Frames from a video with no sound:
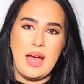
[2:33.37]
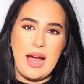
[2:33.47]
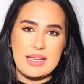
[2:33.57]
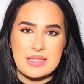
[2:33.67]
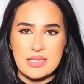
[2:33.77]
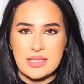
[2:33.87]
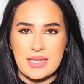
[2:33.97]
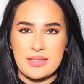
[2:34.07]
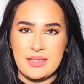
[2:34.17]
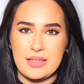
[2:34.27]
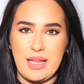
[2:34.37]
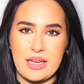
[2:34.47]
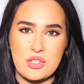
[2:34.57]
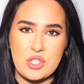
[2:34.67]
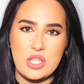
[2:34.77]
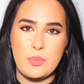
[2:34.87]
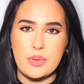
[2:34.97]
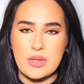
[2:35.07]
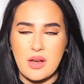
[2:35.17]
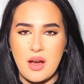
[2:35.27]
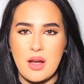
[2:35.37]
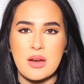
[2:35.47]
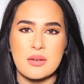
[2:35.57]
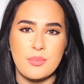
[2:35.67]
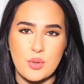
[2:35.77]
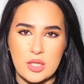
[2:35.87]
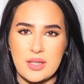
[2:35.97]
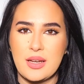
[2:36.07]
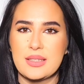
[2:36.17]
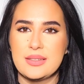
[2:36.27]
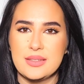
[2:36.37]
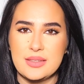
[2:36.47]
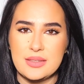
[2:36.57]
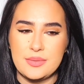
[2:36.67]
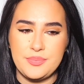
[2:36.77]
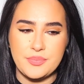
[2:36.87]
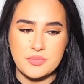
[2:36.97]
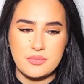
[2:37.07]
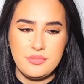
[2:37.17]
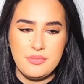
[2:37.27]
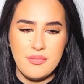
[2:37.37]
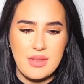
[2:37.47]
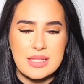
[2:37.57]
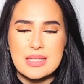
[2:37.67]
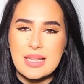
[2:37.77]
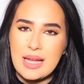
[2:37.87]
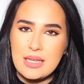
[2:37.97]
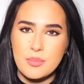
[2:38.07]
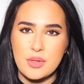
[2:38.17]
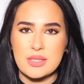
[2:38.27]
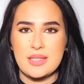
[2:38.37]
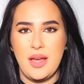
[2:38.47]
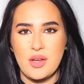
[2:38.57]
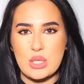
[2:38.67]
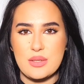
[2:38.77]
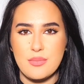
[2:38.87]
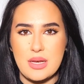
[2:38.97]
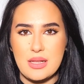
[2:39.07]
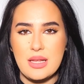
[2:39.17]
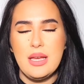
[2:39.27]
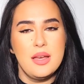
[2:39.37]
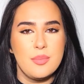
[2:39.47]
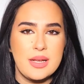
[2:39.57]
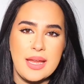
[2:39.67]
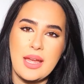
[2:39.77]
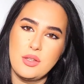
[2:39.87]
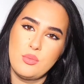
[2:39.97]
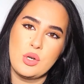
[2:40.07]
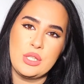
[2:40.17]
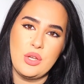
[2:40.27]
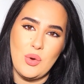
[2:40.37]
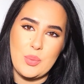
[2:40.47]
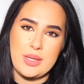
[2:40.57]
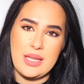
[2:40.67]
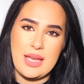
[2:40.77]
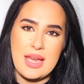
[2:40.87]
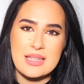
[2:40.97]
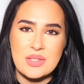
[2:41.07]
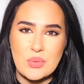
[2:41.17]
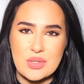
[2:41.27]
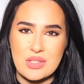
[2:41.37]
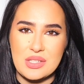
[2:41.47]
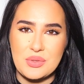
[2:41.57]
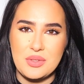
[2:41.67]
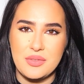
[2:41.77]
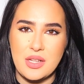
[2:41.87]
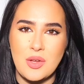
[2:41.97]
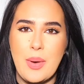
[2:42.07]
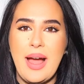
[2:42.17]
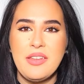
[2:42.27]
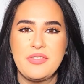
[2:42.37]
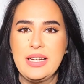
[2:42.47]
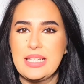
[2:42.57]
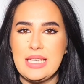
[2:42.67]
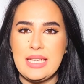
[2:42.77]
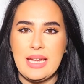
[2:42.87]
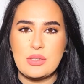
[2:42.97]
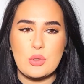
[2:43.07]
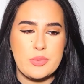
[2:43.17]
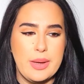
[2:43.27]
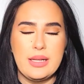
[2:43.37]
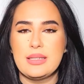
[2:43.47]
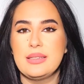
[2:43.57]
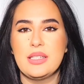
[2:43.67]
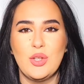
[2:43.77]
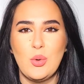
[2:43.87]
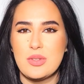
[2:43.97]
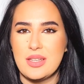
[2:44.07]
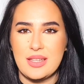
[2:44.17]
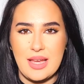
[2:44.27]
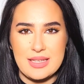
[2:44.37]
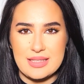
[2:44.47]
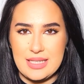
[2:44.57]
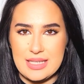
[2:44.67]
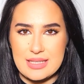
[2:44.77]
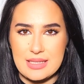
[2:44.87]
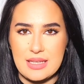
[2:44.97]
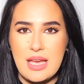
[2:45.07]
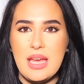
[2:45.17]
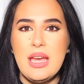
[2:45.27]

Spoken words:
I still get that like cheap car product, slightly burnt tire smell, but I get it more in the opening. As this one starts to develop, I finally get to smell the notes that it has listed.